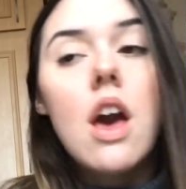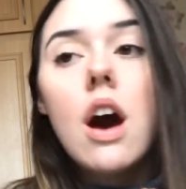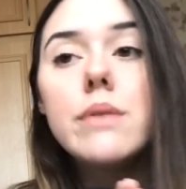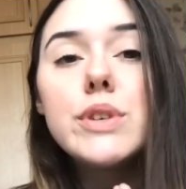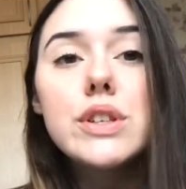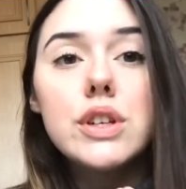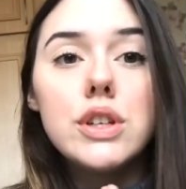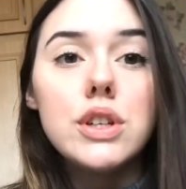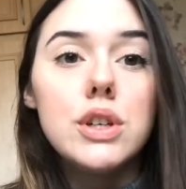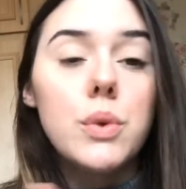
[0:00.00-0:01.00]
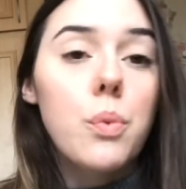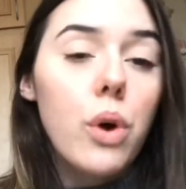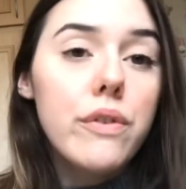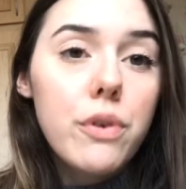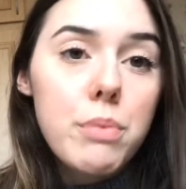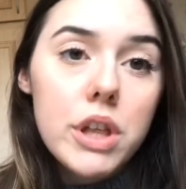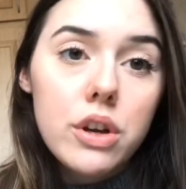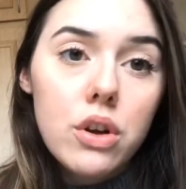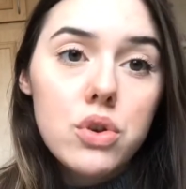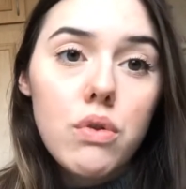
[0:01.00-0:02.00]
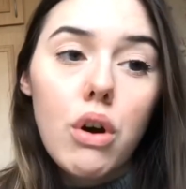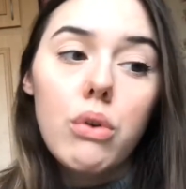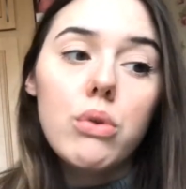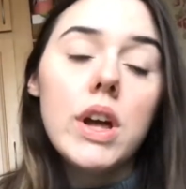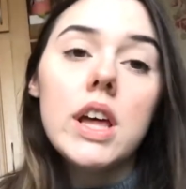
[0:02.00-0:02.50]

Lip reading: I'm just going to do 1 for breath control